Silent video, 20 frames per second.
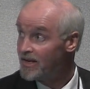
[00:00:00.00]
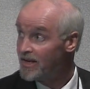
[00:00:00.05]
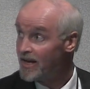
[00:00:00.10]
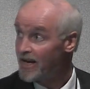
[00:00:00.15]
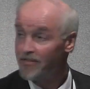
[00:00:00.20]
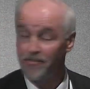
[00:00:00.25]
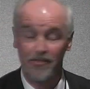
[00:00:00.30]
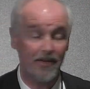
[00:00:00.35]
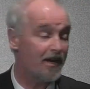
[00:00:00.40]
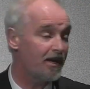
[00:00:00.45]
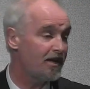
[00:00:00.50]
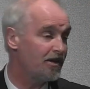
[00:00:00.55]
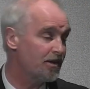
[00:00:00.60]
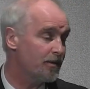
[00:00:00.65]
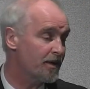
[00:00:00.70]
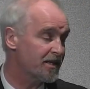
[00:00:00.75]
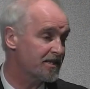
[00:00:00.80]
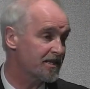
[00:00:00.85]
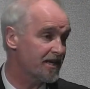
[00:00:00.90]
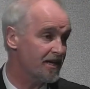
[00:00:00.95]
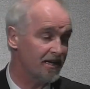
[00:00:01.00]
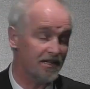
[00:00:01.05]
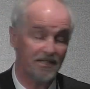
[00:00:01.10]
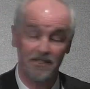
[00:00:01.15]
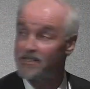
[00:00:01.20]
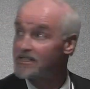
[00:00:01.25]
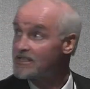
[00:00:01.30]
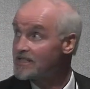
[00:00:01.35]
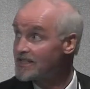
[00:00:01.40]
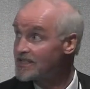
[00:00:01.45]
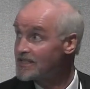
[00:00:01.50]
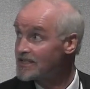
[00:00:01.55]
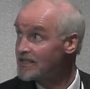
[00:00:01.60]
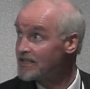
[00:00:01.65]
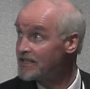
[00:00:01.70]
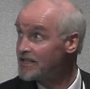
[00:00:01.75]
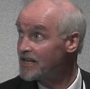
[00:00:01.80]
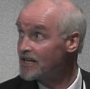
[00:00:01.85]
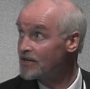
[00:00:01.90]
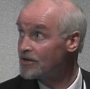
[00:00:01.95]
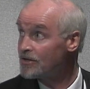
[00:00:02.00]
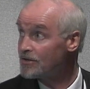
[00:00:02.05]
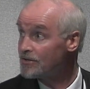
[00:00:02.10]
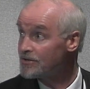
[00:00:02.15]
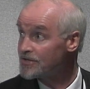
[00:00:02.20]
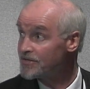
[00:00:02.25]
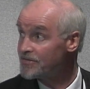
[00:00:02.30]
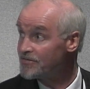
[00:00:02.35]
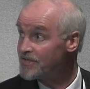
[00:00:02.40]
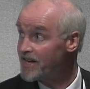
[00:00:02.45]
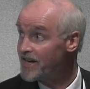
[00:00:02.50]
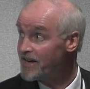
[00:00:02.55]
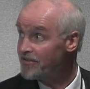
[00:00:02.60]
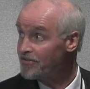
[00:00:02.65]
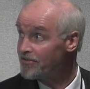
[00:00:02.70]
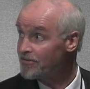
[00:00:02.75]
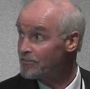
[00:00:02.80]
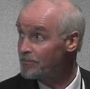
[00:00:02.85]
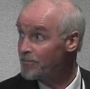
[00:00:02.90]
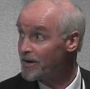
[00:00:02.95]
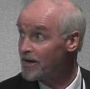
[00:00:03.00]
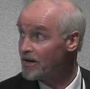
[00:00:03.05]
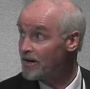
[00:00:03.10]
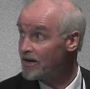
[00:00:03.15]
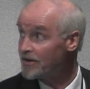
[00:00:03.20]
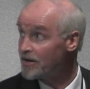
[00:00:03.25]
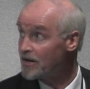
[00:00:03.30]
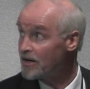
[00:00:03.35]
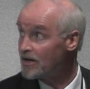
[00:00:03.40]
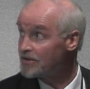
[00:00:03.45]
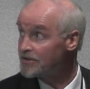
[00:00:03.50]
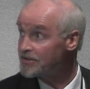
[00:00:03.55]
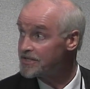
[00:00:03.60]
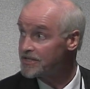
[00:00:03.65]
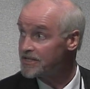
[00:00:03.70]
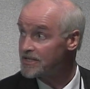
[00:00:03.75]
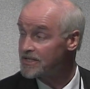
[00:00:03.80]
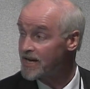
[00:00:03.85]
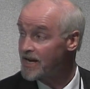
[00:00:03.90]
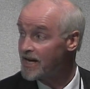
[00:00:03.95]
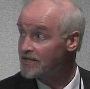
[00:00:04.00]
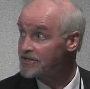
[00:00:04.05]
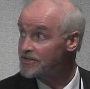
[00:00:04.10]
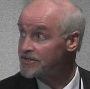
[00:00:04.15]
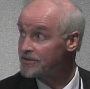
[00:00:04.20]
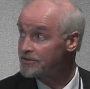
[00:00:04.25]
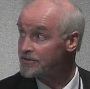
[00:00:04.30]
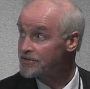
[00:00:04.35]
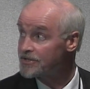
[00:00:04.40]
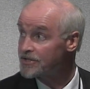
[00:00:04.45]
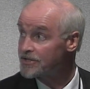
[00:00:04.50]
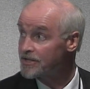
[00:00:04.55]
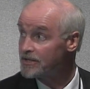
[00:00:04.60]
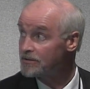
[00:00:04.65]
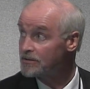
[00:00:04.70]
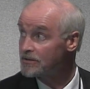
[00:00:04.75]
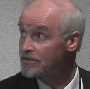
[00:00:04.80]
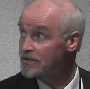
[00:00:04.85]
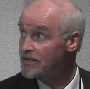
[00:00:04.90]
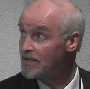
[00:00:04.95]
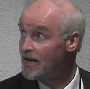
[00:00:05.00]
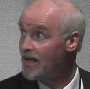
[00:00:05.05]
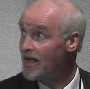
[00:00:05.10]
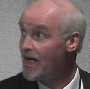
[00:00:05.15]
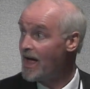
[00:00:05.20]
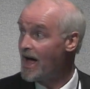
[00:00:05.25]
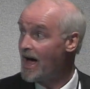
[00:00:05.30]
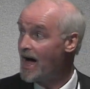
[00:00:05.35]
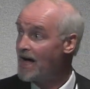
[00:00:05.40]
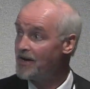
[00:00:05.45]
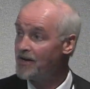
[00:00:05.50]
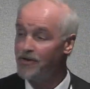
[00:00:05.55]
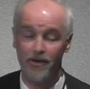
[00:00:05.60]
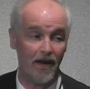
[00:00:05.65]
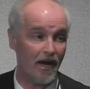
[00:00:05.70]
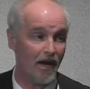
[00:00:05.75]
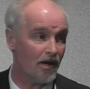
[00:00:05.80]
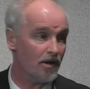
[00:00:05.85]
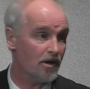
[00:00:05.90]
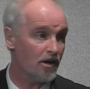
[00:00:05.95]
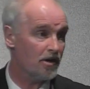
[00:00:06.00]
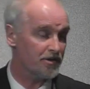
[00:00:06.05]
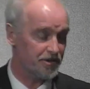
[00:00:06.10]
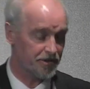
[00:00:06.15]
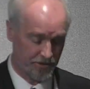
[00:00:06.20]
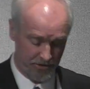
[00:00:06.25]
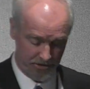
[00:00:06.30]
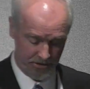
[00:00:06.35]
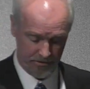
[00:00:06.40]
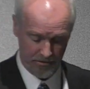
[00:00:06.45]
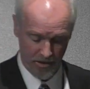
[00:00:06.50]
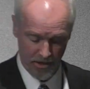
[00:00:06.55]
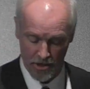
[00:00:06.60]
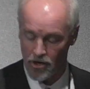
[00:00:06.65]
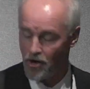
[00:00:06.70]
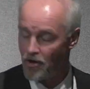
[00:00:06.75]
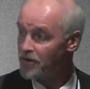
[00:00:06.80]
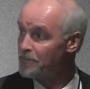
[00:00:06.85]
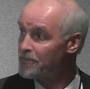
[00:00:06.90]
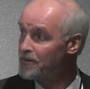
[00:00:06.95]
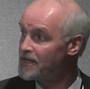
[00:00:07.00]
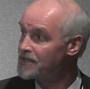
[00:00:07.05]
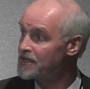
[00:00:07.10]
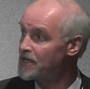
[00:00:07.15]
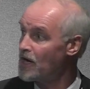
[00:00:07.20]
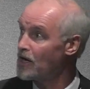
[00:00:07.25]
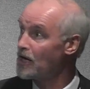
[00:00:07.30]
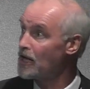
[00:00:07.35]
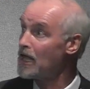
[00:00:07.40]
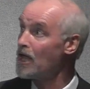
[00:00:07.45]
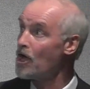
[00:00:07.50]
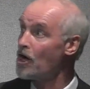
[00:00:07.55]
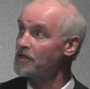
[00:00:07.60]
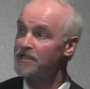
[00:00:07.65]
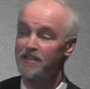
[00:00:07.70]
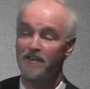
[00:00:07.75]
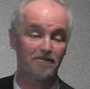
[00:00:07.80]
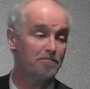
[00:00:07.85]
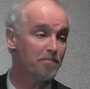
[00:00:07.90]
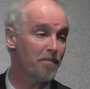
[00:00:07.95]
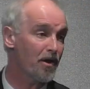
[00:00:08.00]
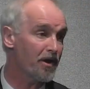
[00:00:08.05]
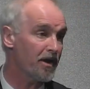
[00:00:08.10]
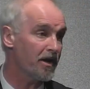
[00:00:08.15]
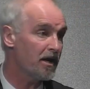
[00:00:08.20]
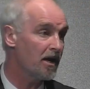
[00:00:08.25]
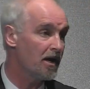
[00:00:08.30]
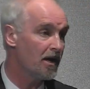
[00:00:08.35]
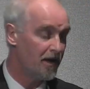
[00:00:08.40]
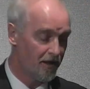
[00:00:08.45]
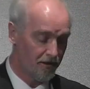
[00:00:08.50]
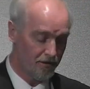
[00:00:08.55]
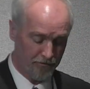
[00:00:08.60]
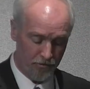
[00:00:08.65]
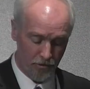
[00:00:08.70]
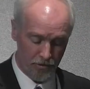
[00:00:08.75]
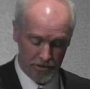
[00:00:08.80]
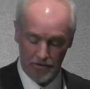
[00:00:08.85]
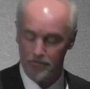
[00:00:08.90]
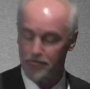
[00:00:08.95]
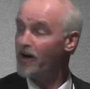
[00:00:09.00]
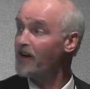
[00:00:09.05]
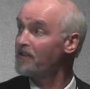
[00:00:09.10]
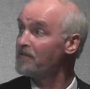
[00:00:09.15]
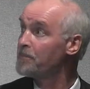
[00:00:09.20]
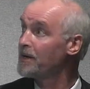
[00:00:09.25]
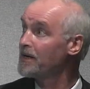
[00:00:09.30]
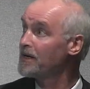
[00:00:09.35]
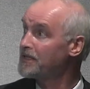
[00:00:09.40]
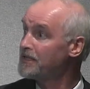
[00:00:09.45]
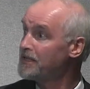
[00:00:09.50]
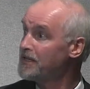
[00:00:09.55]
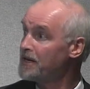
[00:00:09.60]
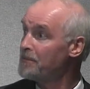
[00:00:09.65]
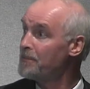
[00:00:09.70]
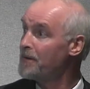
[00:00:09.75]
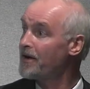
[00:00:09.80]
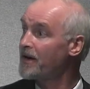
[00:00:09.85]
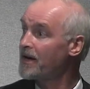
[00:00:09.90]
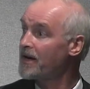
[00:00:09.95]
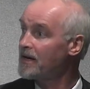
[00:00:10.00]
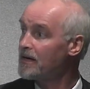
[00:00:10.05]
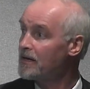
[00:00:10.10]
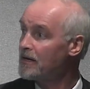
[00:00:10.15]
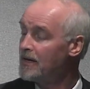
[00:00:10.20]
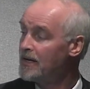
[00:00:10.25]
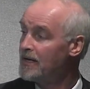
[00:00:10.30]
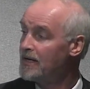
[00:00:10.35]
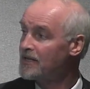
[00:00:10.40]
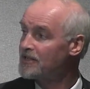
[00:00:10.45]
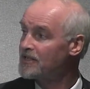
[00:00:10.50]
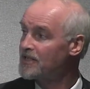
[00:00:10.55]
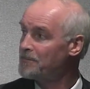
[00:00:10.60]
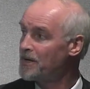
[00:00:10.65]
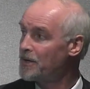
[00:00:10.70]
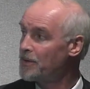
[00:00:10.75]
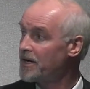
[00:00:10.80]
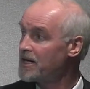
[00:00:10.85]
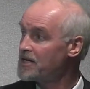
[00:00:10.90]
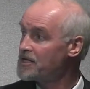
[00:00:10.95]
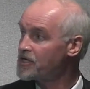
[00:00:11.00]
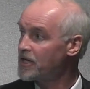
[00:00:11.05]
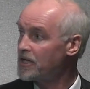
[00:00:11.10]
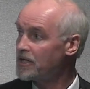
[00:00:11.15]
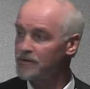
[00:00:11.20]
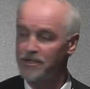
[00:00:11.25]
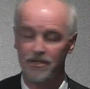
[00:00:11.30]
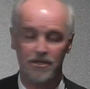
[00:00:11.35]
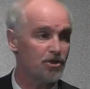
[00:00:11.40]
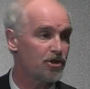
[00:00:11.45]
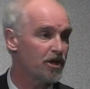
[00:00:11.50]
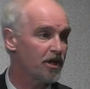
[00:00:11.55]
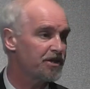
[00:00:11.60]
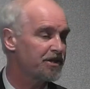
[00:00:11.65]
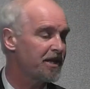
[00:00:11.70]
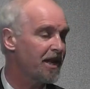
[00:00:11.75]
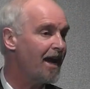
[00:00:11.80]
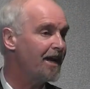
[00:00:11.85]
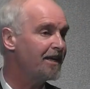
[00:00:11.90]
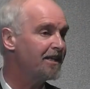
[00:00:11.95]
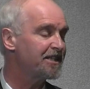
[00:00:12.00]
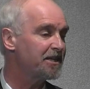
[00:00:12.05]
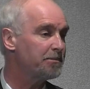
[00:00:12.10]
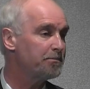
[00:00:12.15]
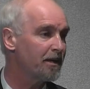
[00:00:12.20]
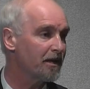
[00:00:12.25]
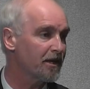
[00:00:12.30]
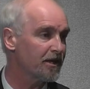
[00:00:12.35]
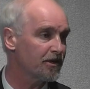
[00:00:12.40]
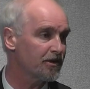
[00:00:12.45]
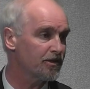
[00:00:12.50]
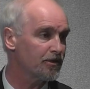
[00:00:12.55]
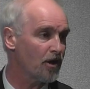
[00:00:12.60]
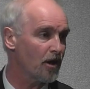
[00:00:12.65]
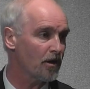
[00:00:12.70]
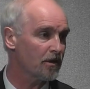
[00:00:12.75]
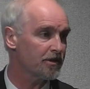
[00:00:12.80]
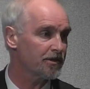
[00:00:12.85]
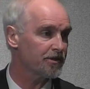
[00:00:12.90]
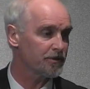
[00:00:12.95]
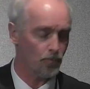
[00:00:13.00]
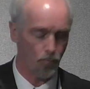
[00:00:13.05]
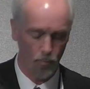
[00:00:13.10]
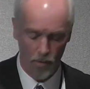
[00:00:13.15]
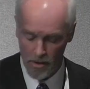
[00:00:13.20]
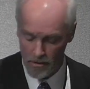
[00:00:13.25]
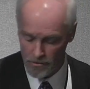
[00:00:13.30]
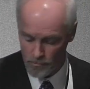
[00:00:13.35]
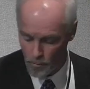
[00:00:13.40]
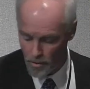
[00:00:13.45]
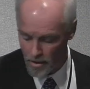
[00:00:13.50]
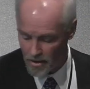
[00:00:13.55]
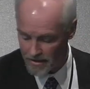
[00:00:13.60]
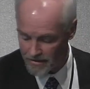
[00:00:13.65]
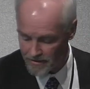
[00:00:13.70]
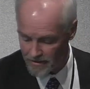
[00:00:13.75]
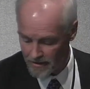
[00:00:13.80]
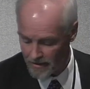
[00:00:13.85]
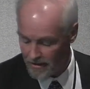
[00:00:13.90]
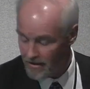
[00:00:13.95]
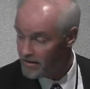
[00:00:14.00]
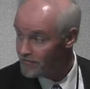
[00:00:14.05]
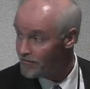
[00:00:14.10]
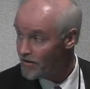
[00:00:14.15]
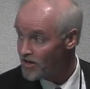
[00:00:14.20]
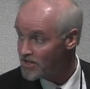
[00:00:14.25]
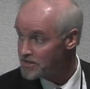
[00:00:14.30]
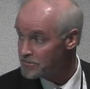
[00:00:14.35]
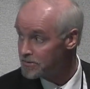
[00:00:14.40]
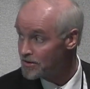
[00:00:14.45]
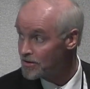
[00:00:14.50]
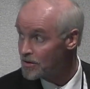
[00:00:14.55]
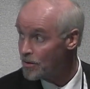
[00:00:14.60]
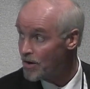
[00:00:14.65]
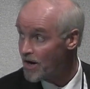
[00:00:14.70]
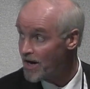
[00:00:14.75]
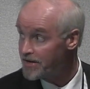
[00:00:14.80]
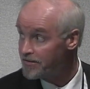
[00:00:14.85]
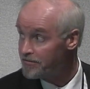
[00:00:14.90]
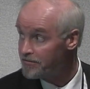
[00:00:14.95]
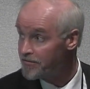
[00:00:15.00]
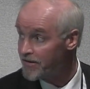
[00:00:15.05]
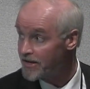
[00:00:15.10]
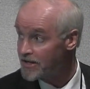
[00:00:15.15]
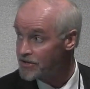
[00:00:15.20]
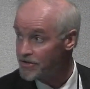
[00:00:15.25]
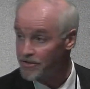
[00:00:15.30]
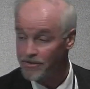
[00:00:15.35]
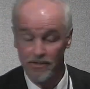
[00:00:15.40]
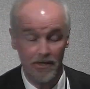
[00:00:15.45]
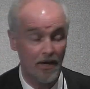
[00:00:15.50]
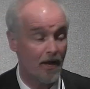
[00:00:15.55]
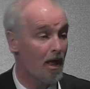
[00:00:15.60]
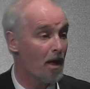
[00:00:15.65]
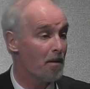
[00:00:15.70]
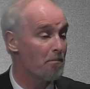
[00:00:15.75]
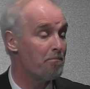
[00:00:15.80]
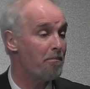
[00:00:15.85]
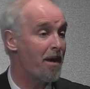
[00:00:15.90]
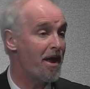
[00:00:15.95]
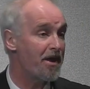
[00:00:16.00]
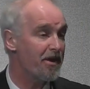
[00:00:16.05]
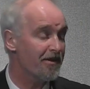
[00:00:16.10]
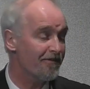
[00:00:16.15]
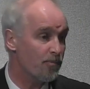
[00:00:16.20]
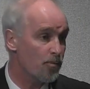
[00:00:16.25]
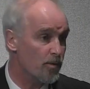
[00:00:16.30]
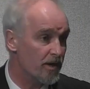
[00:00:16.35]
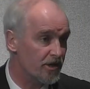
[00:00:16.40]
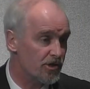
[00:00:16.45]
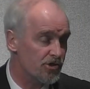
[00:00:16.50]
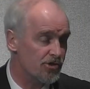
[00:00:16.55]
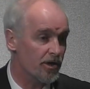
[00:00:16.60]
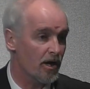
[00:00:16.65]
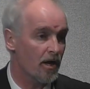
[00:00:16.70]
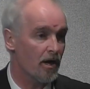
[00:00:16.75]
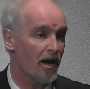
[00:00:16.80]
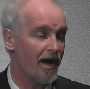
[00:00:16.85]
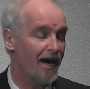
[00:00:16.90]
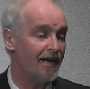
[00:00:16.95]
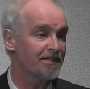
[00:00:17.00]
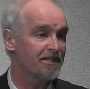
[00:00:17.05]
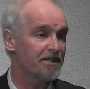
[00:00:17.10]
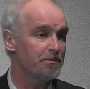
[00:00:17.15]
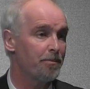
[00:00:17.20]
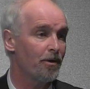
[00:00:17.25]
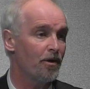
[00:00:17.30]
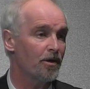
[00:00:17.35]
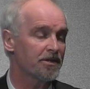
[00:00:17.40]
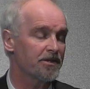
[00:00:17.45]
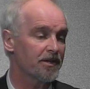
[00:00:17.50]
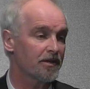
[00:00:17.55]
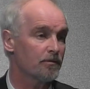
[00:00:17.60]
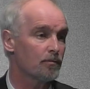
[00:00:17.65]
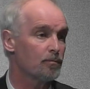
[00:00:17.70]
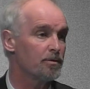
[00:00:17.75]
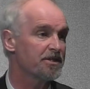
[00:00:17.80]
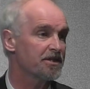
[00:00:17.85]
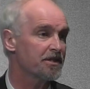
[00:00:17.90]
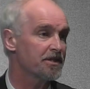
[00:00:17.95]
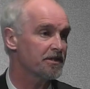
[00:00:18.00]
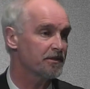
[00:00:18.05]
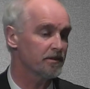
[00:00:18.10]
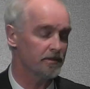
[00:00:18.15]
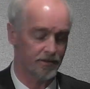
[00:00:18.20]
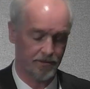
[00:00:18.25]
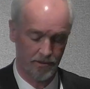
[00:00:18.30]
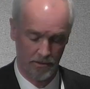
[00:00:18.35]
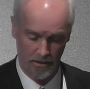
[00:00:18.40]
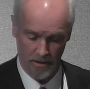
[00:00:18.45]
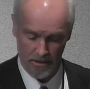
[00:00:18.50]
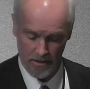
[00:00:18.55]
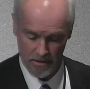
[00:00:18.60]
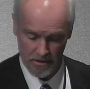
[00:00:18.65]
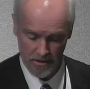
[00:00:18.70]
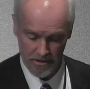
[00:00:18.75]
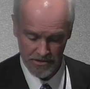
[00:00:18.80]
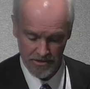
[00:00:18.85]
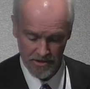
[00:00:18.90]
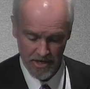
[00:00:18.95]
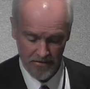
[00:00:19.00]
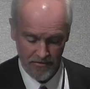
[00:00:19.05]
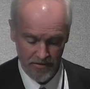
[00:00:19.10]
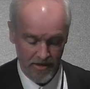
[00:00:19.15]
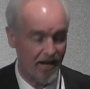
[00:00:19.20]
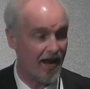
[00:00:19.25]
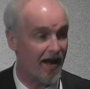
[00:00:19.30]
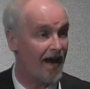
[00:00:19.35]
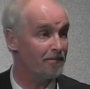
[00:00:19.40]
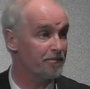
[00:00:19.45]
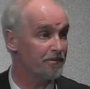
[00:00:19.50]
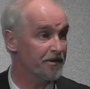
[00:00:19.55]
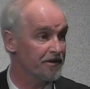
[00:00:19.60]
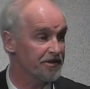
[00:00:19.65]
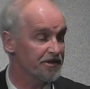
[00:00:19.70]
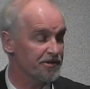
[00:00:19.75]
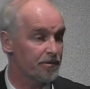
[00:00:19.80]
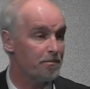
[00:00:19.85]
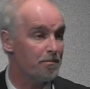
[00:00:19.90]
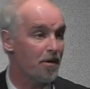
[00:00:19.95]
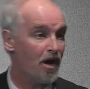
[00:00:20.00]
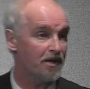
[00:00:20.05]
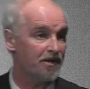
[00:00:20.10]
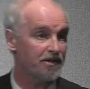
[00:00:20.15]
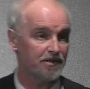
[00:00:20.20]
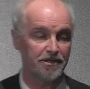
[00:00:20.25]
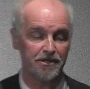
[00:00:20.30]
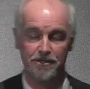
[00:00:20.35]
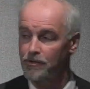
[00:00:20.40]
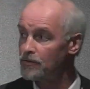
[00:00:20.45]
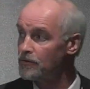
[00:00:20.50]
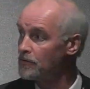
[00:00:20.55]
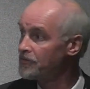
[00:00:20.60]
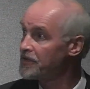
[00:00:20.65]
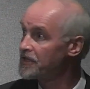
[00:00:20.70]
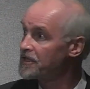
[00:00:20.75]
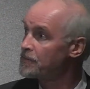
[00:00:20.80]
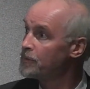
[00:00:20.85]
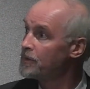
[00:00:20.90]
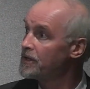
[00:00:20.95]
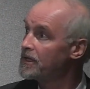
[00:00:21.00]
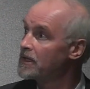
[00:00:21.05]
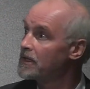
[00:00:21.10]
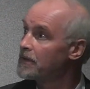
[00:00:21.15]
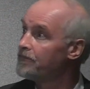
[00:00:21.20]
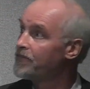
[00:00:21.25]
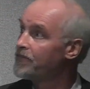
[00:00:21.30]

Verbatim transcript: In the USA, it's the sixth leading cause of death behind heart disease, cancer, and strokes. And it costs economies a lot of money. 45 billion in America. WHO suggests $80 billion worldwide for hospital-acquired infections, many of which are antibiotic resistant, as David Cameron has reminded us all this week.